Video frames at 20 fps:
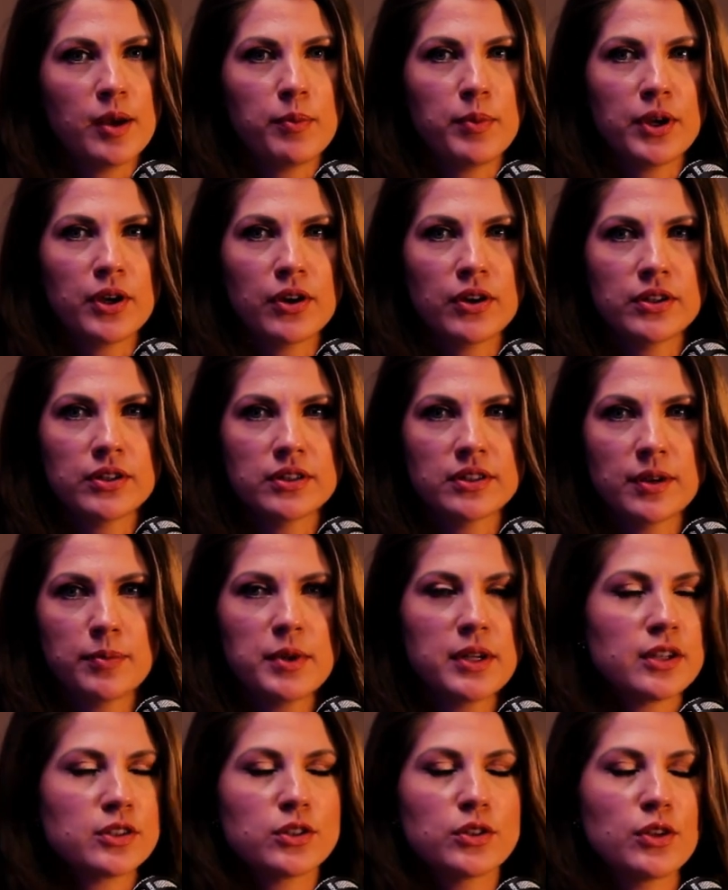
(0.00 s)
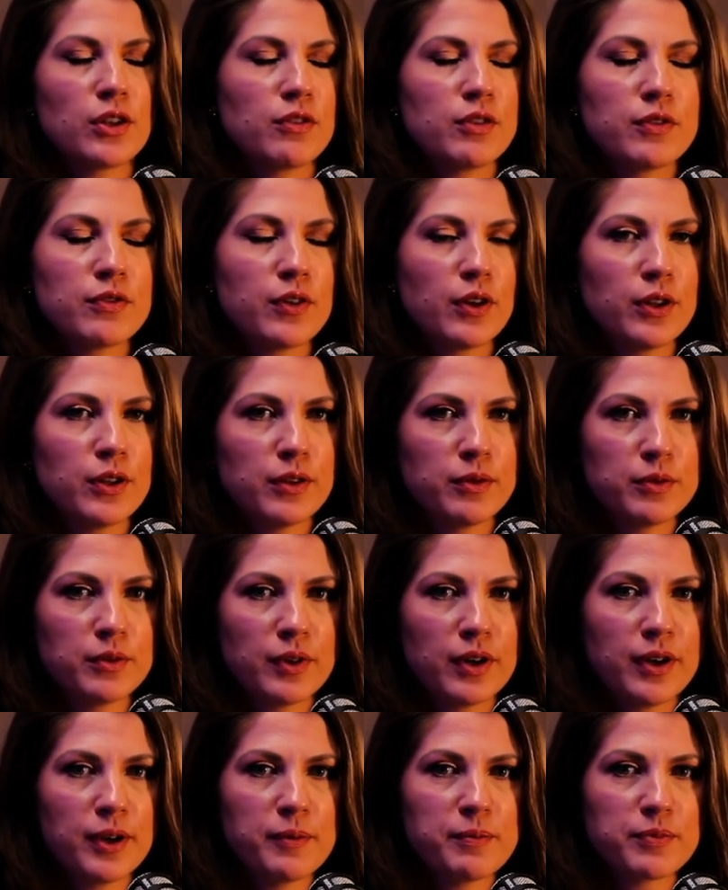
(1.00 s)
Because, I mean, I don't know if you follow
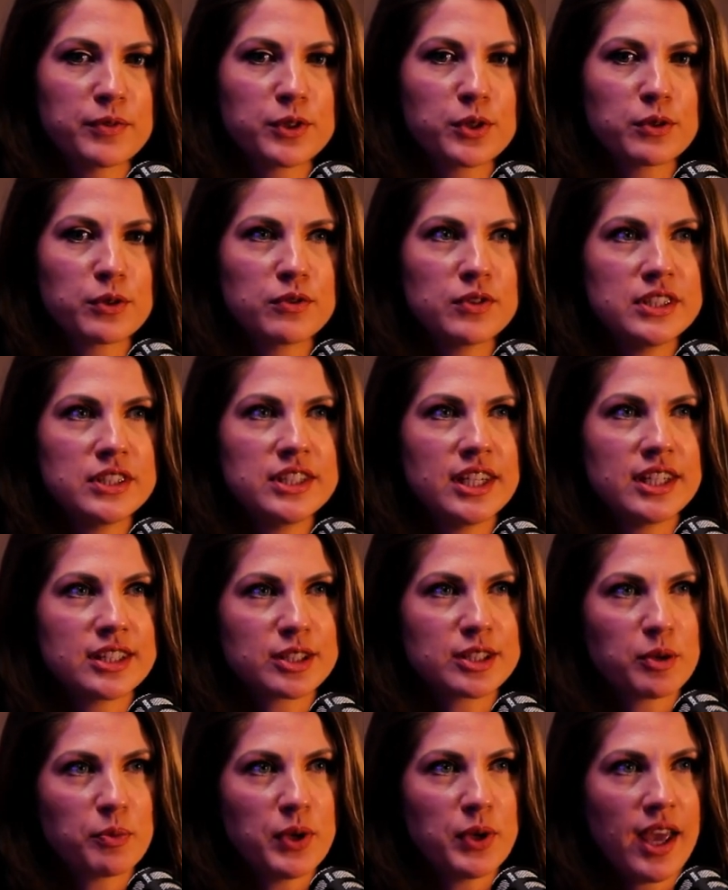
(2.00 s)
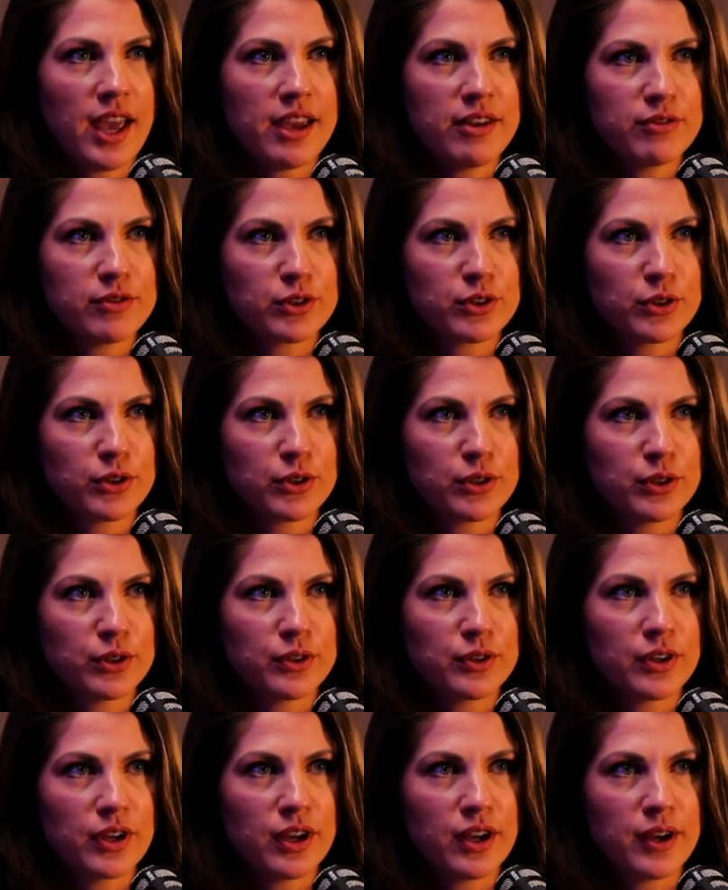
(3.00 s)
sort of the DISC
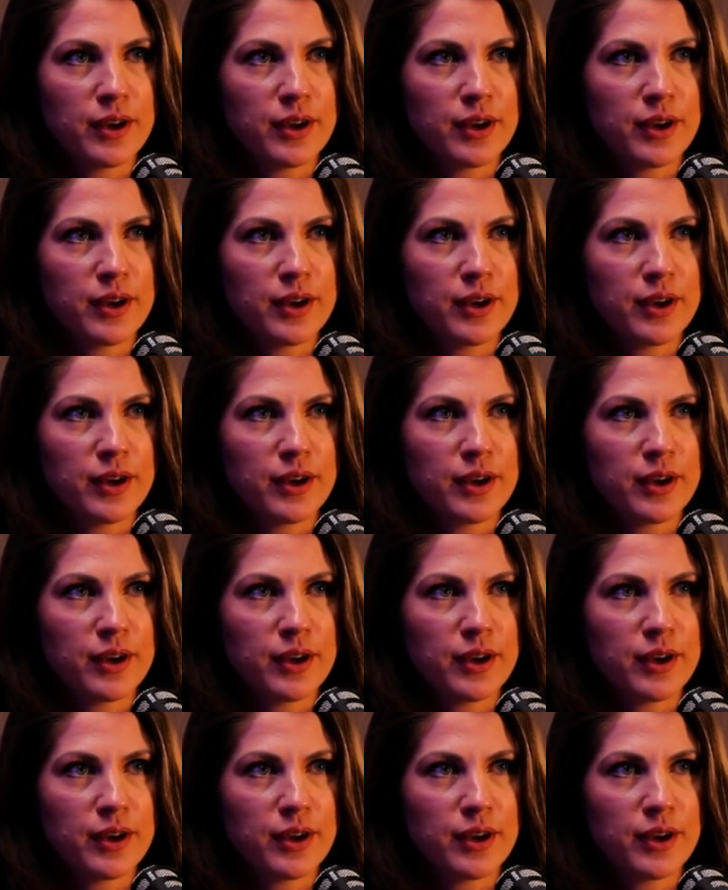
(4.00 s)
behavioral